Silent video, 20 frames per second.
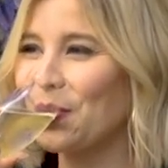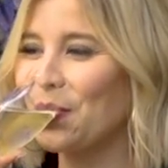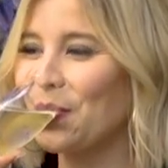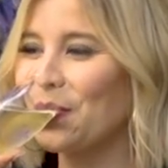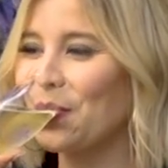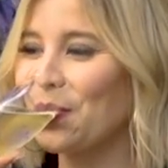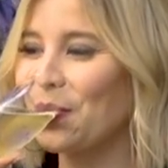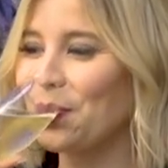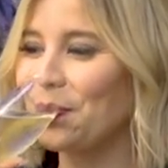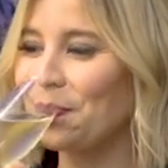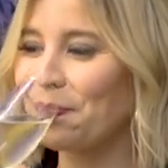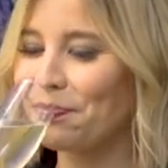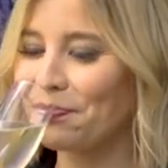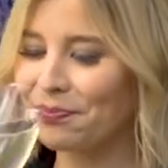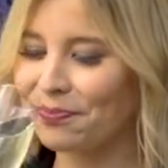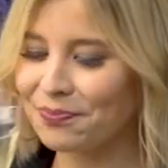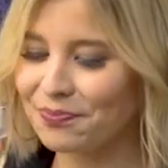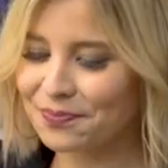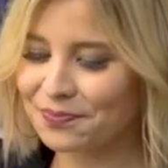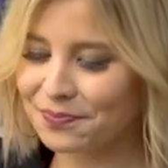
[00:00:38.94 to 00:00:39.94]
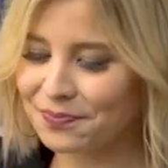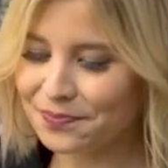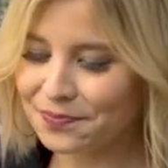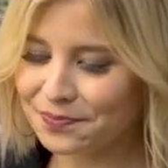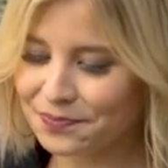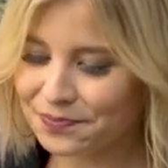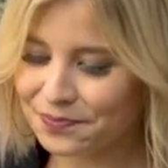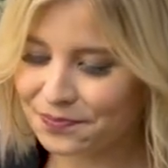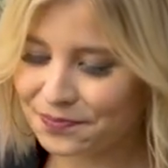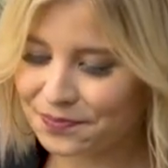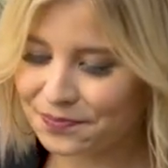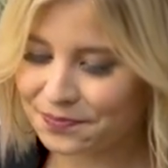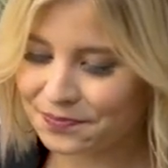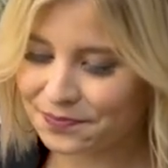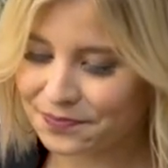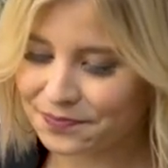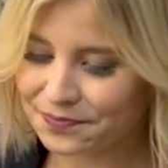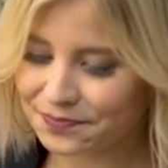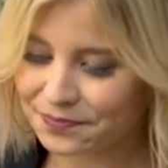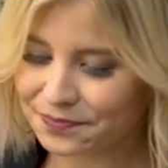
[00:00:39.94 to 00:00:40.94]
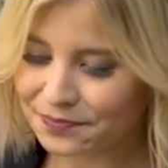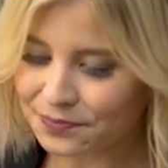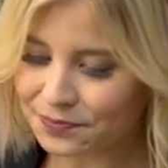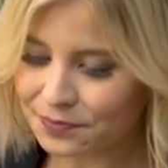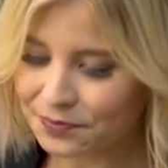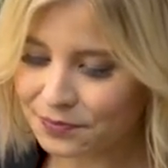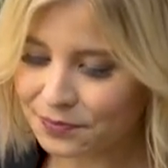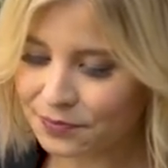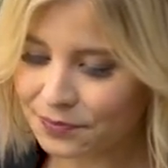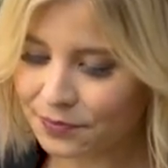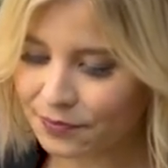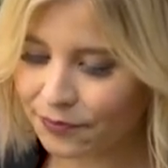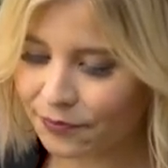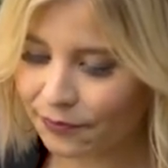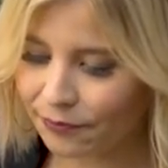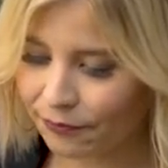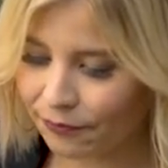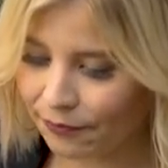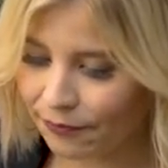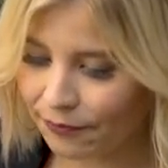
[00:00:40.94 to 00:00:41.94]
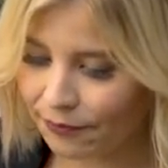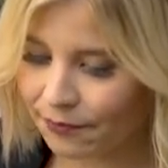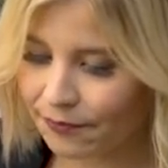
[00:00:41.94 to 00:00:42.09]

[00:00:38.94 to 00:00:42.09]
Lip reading: (not speaking)